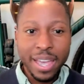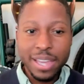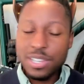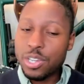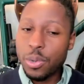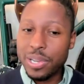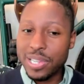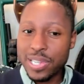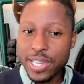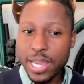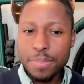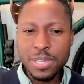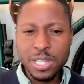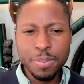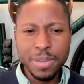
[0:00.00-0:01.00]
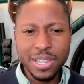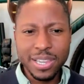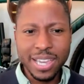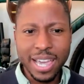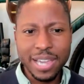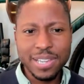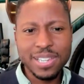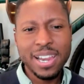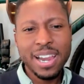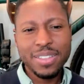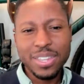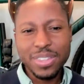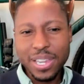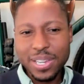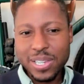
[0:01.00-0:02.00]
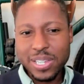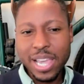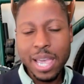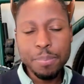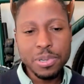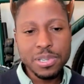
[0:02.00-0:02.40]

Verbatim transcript: And so it seems to be the case that they sample